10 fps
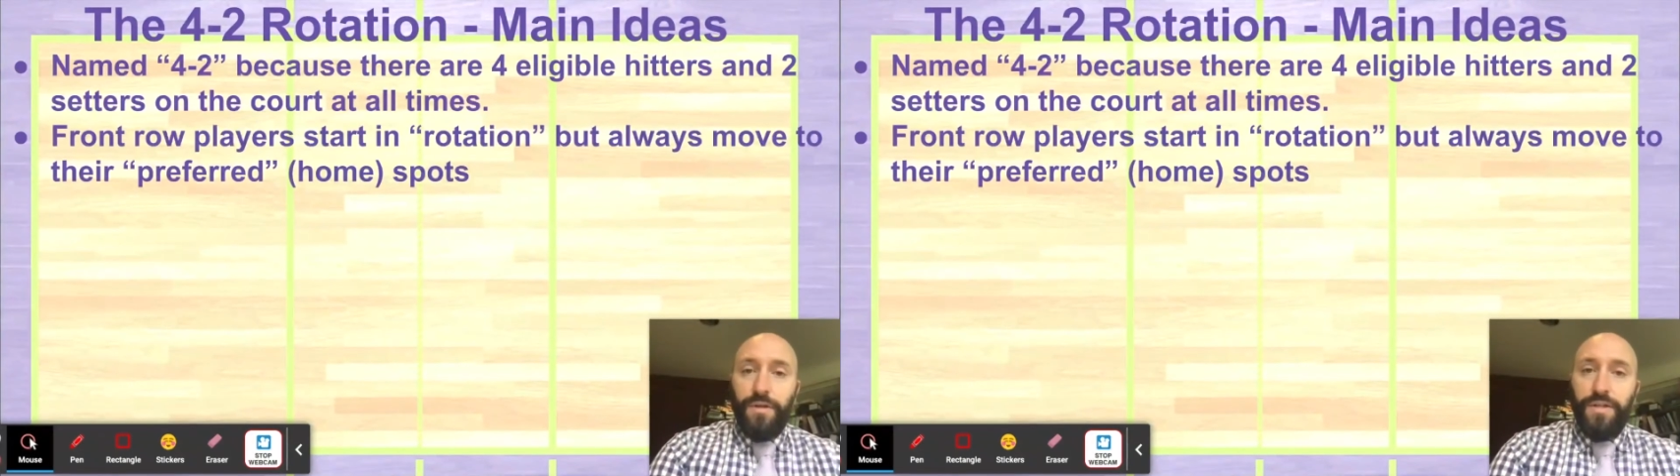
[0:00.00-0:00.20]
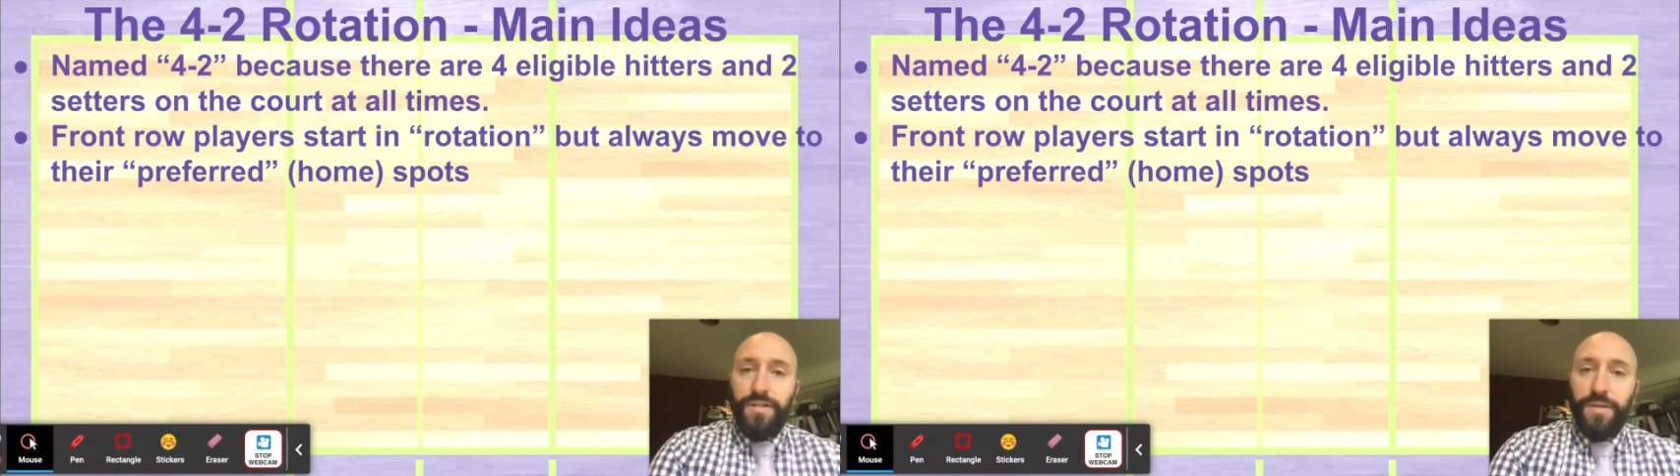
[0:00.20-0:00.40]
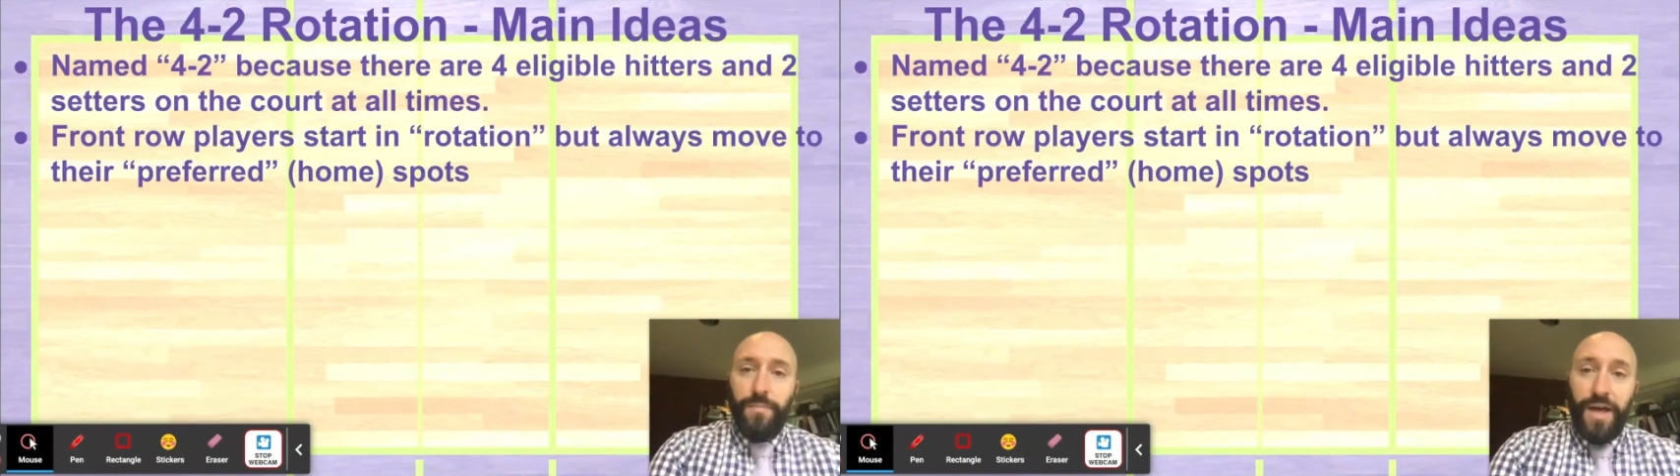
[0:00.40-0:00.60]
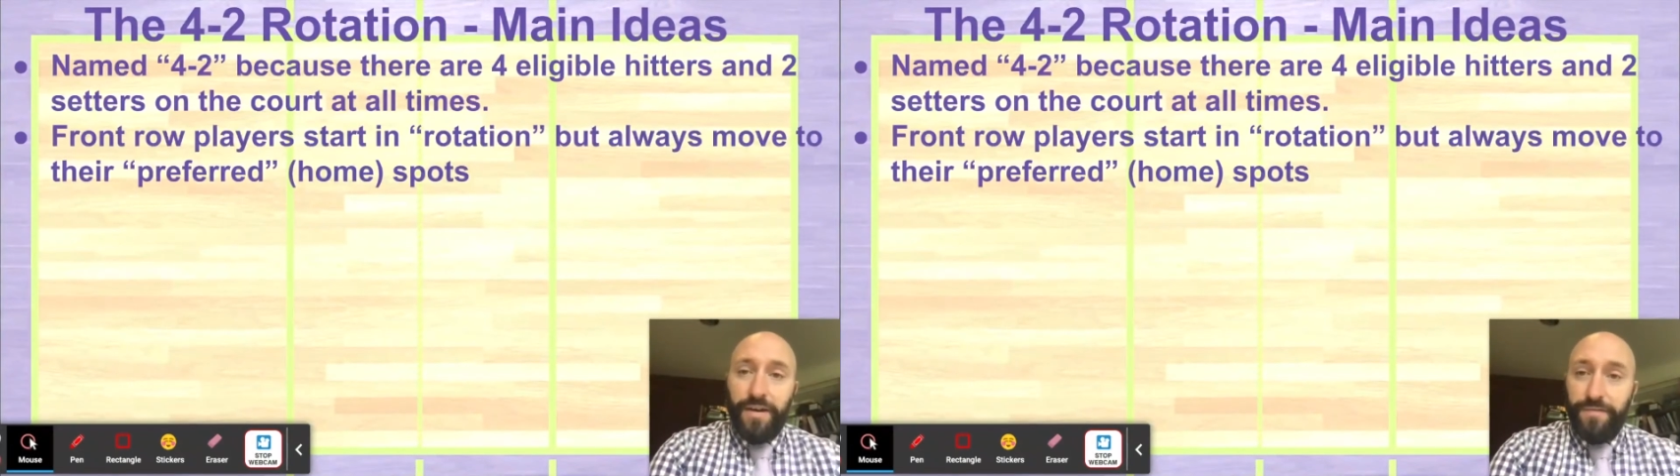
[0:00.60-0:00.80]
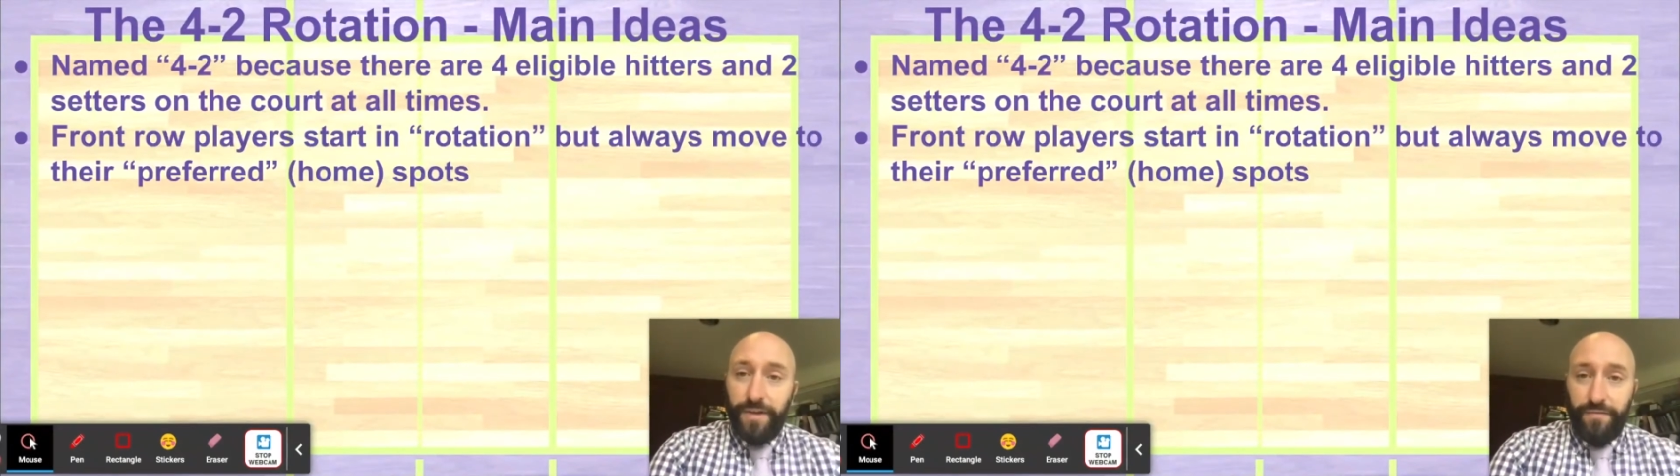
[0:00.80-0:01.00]
This is a
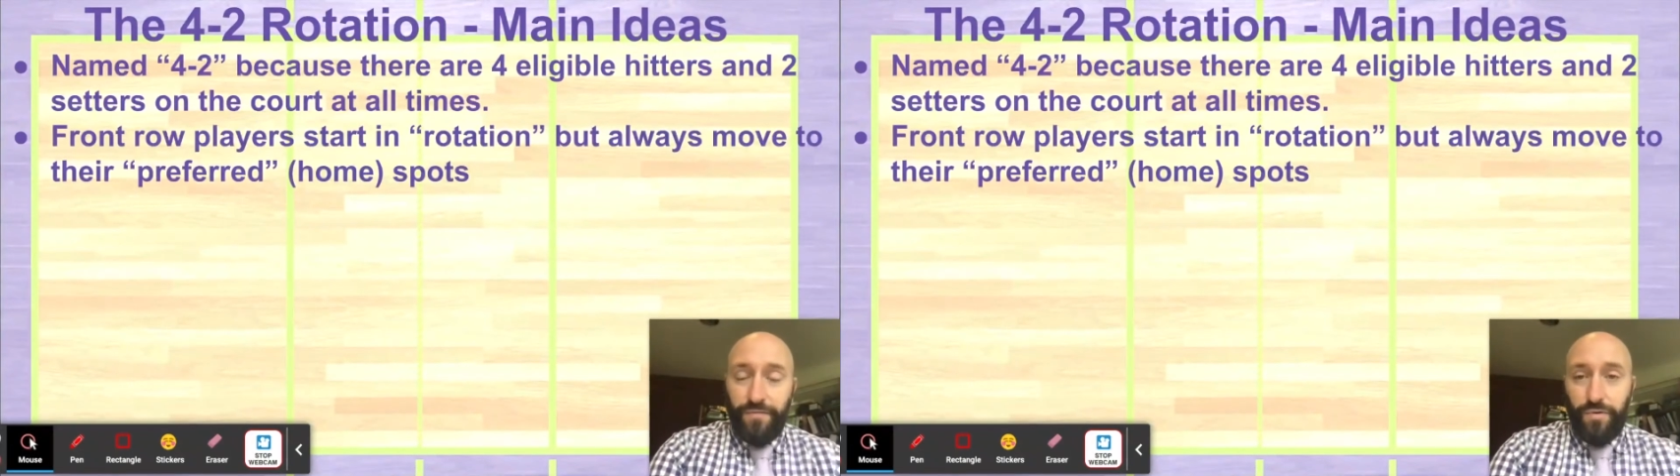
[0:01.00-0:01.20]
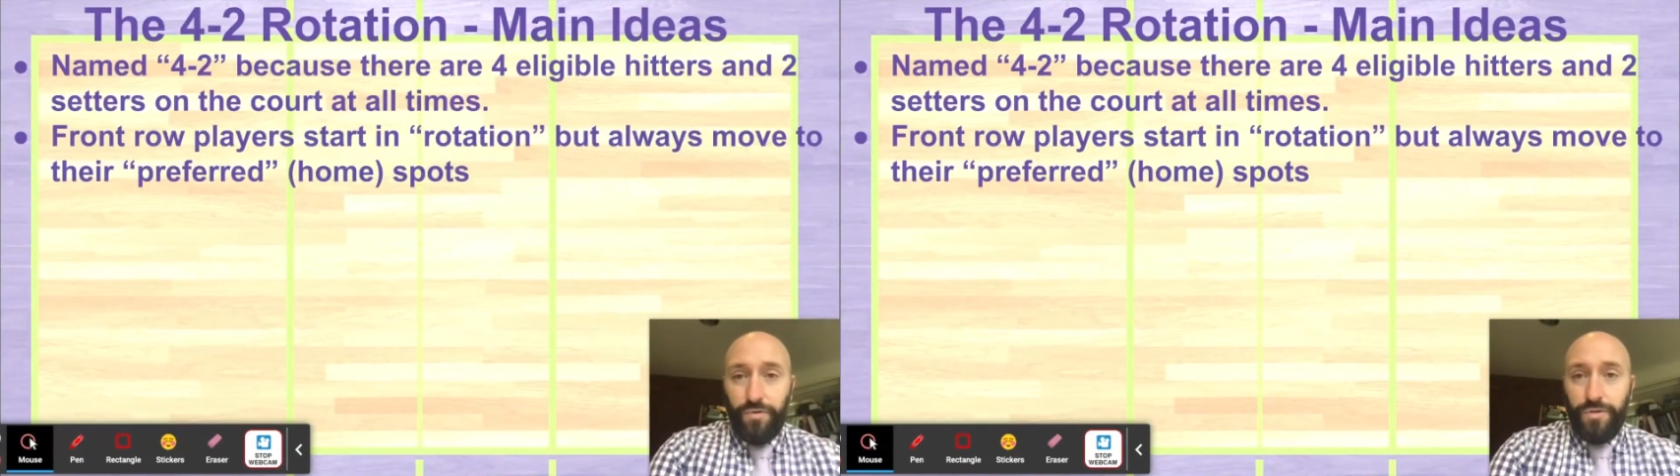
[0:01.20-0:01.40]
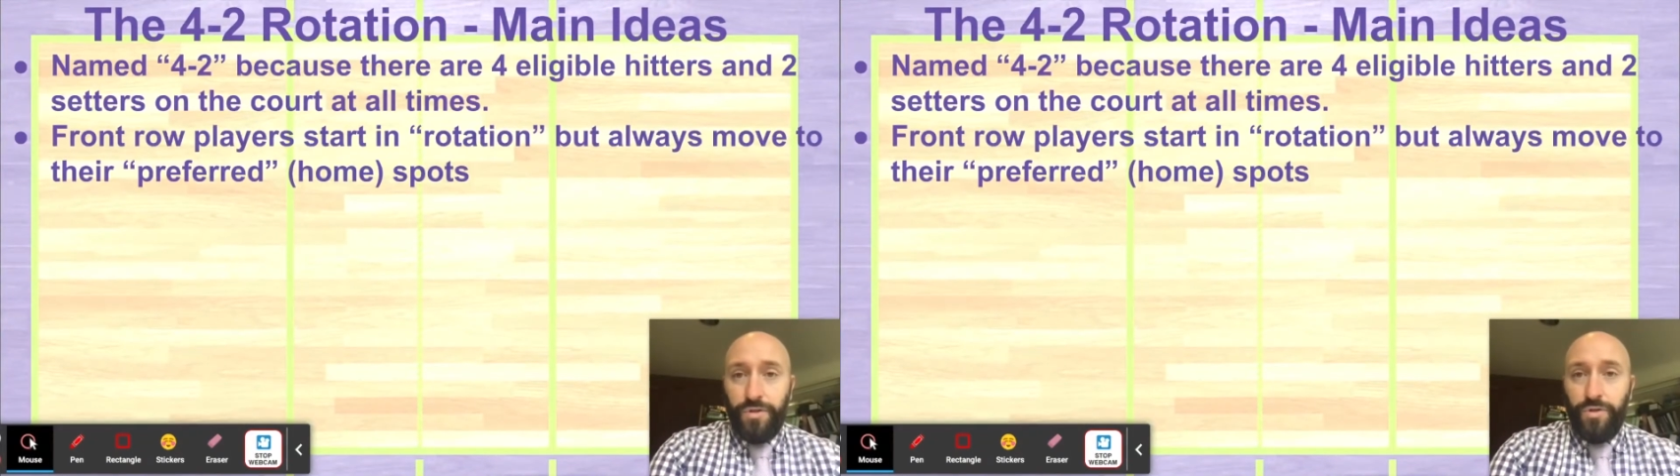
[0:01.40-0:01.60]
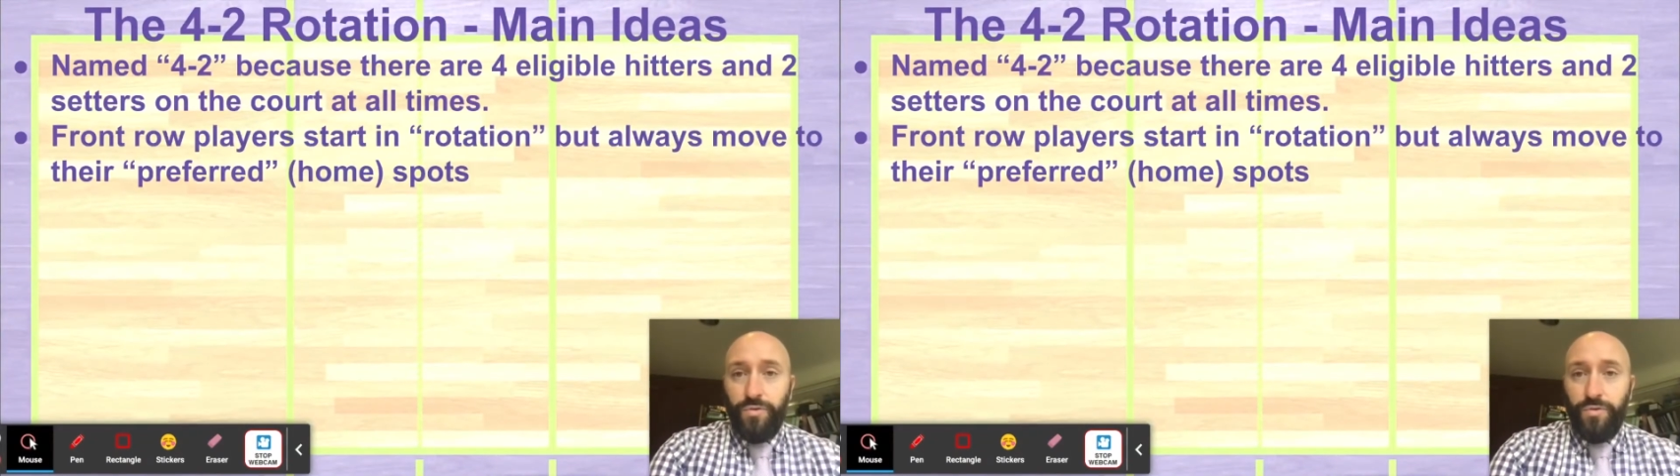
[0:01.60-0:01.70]
modified 4-2